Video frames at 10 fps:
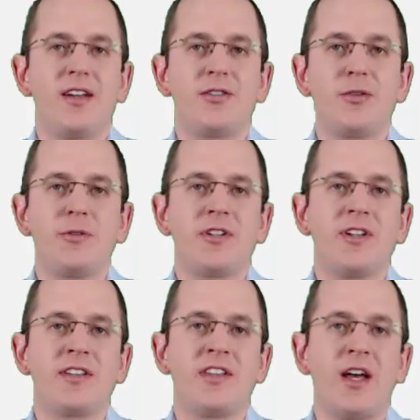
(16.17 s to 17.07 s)
A
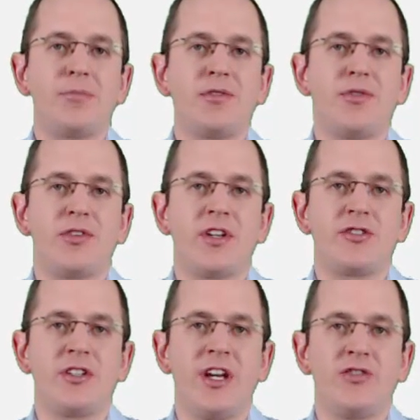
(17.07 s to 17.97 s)
typical example for
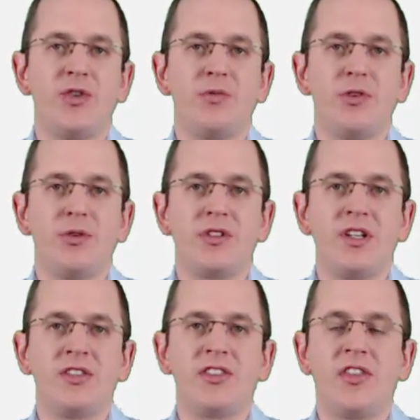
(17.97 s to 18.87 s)
such an attribute
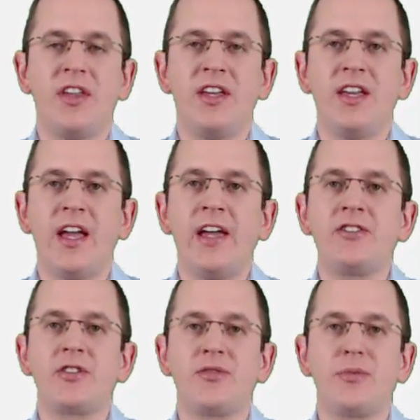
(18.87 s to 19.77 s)
is the
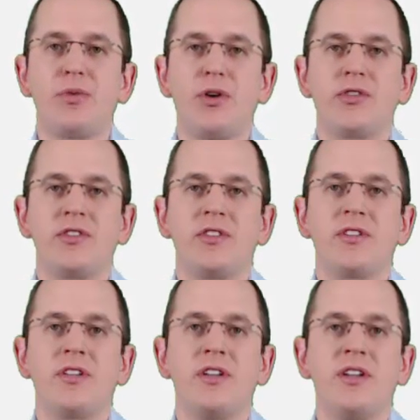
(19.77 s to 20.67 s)
age of a person.
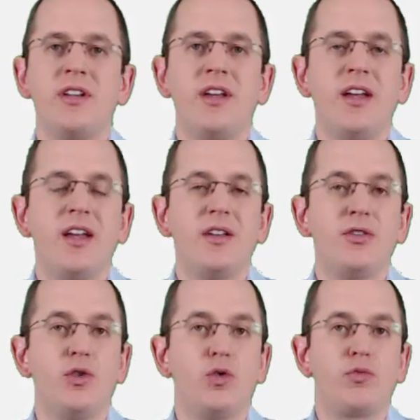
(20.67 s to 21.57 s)

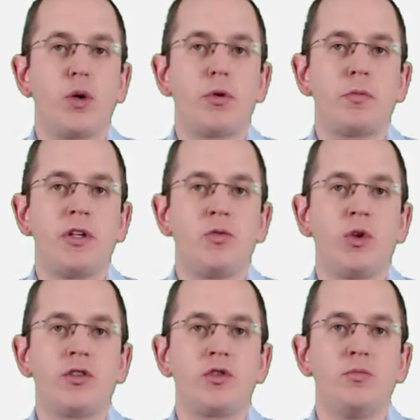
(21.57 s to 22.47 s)
You probably
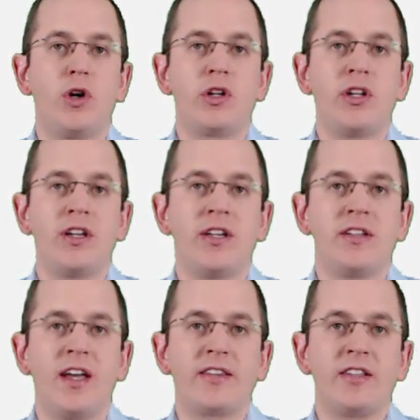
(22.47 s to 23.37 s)
want to model
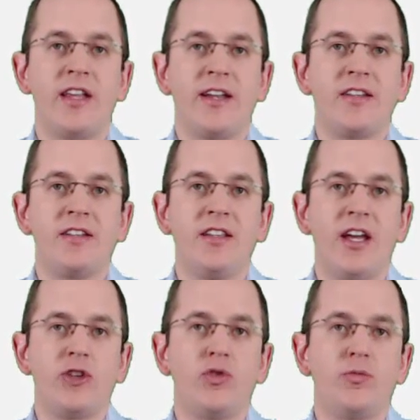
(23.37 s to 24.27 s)
it as an entity
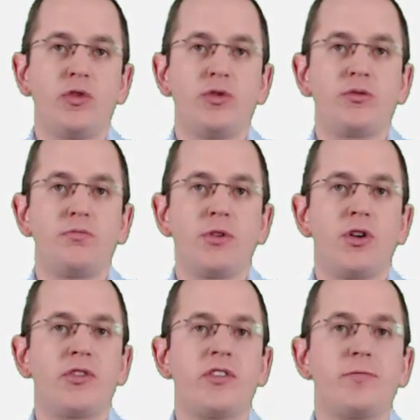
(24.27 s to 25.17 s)
attribute
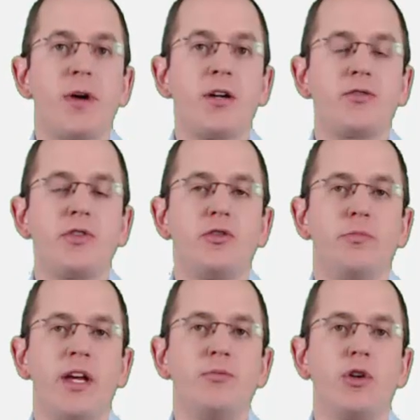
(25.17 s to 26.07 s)
because it's part of your
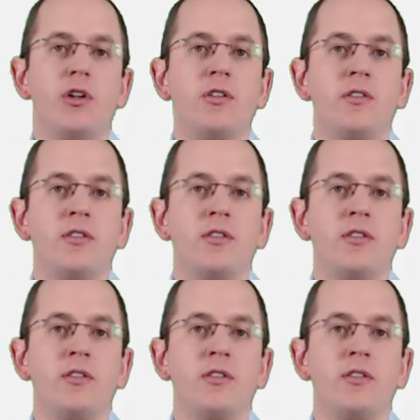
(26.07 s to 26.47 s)
domain model.